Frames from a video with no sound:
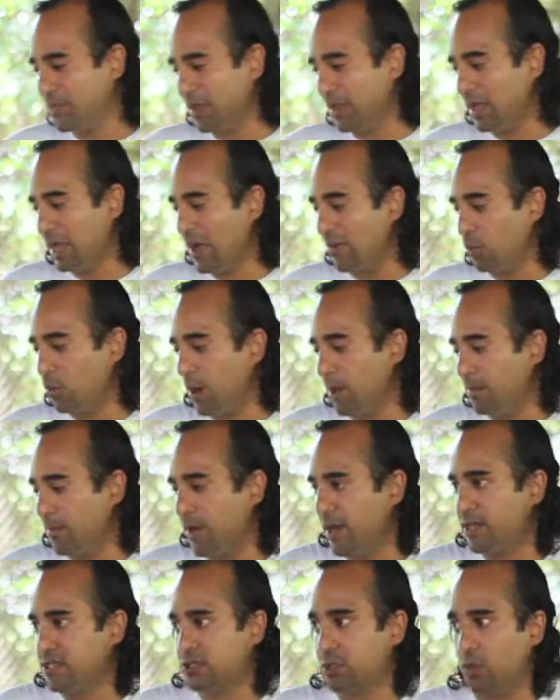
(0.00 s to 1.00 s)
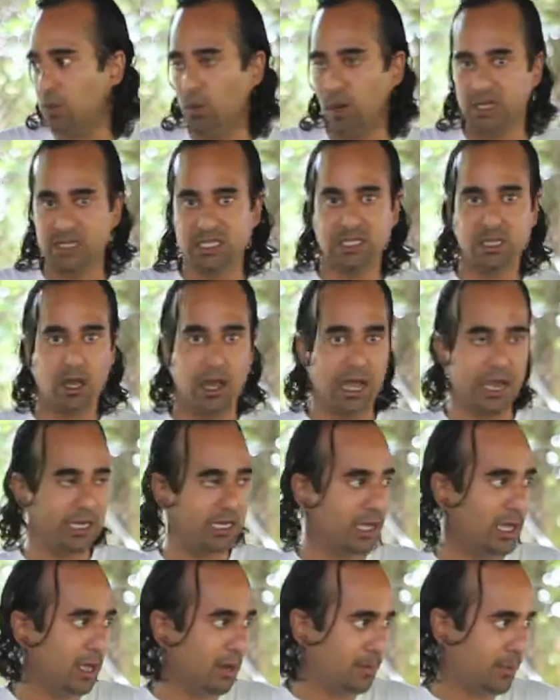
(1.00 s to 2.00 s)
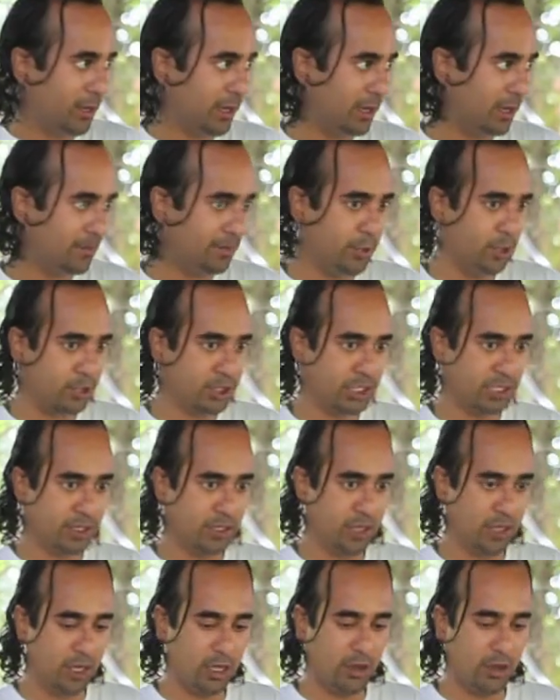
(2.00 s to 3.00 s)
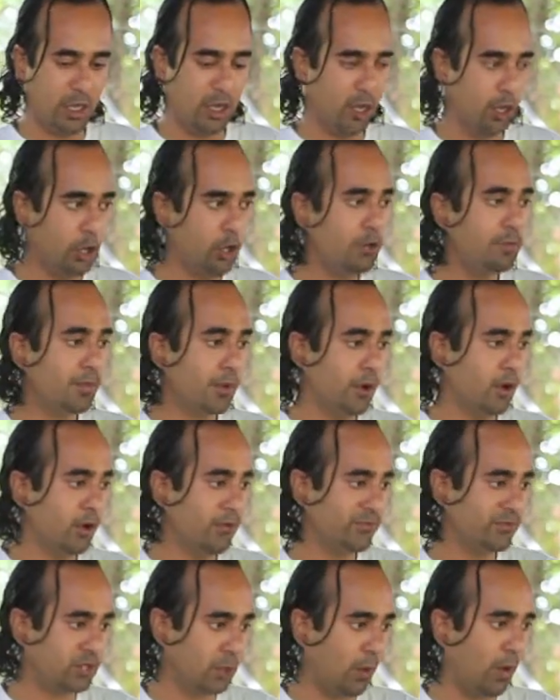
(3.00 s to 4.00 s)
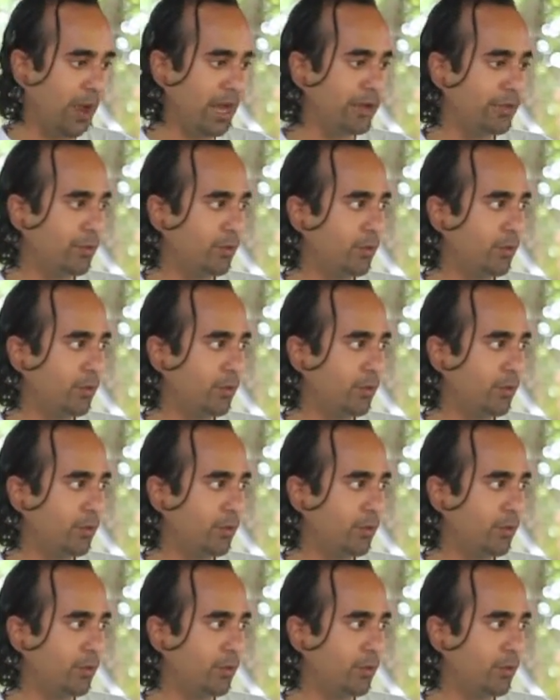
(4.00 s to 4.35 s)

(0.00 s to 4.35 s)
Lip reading: You have one person on one side pushing a loop of twine